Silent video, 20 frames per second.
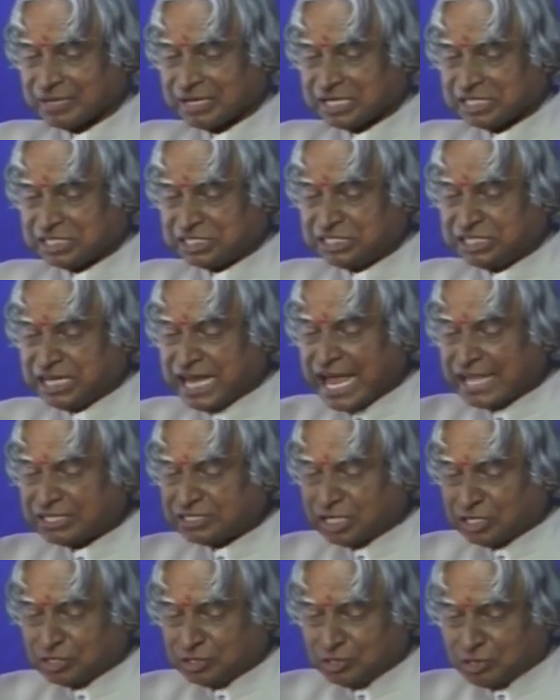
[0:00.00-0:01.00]
She has
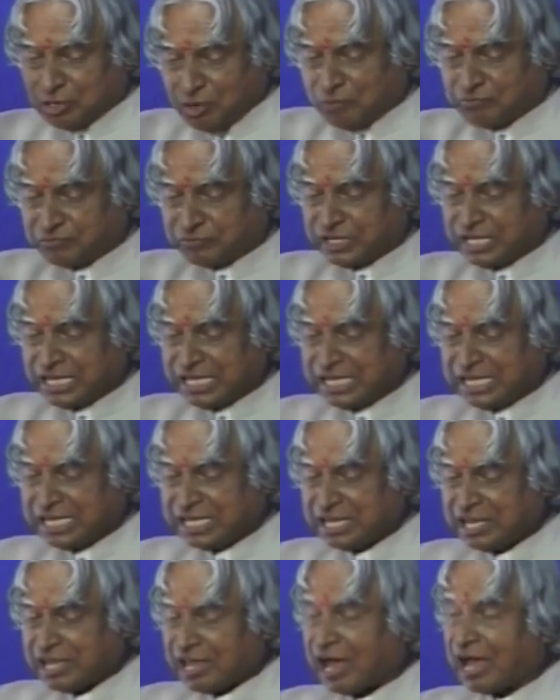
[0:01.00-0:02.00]
a lofty
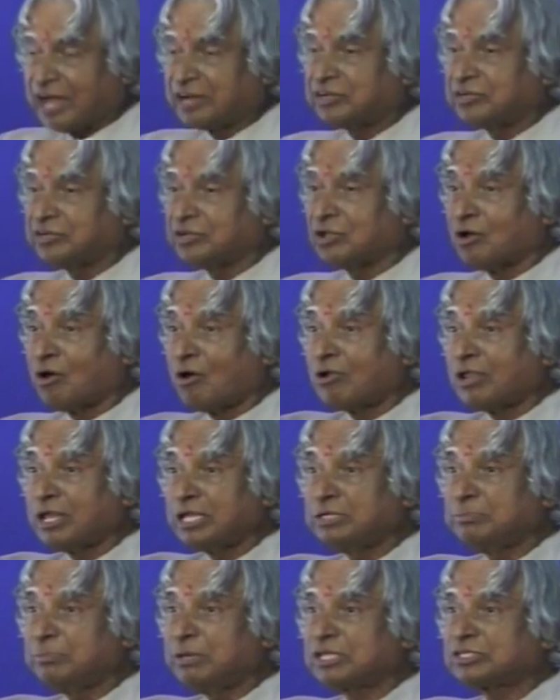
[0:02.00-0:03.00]
and
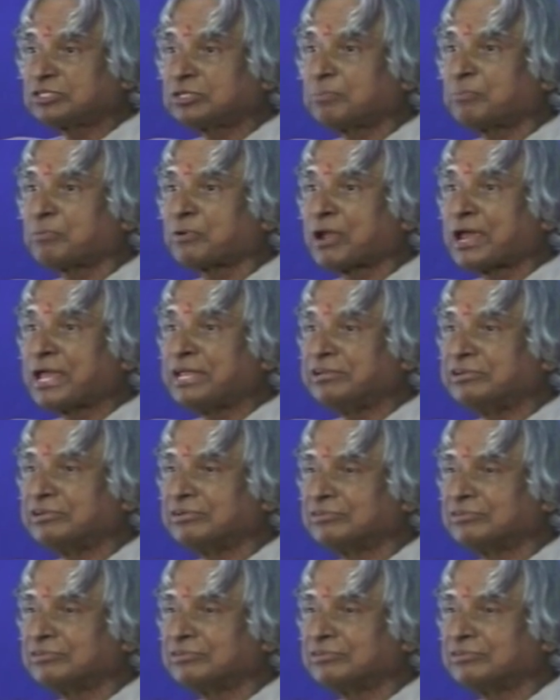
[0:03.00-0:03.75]
knowledge-based pride.